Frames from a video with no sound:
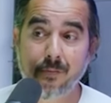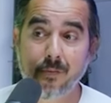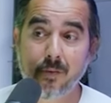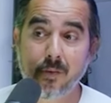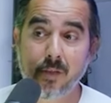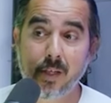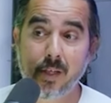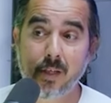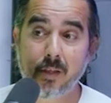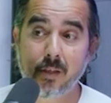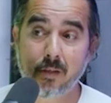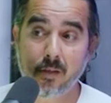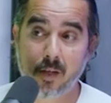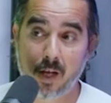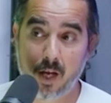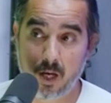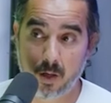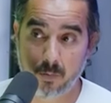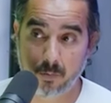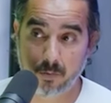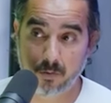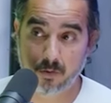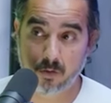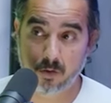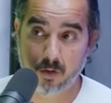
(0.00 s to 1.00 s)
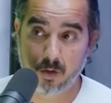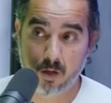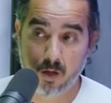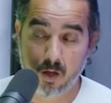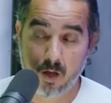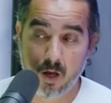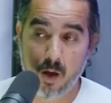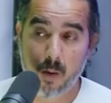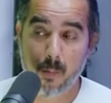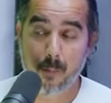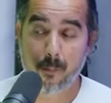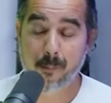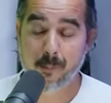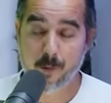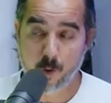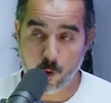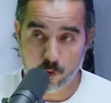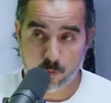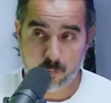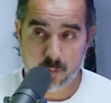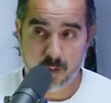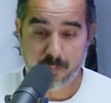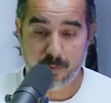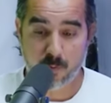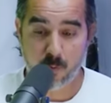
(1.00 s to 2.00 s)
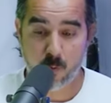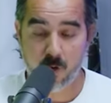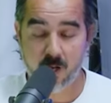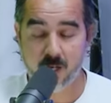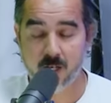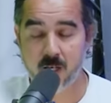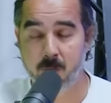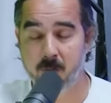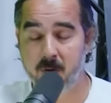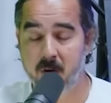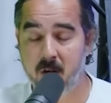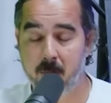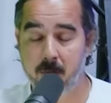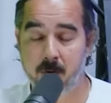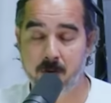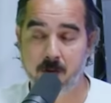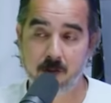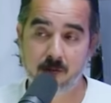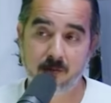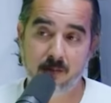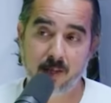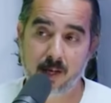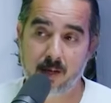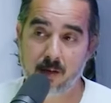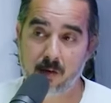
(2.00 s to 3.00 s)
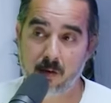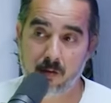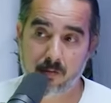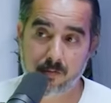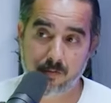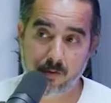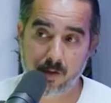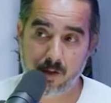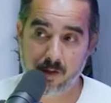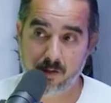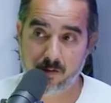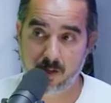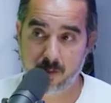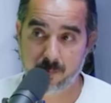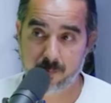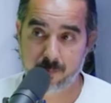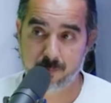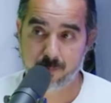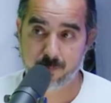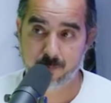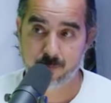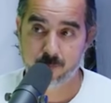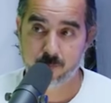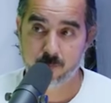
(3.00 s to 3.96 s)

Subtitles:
15 times. Most people would have given up on the second or third attempt.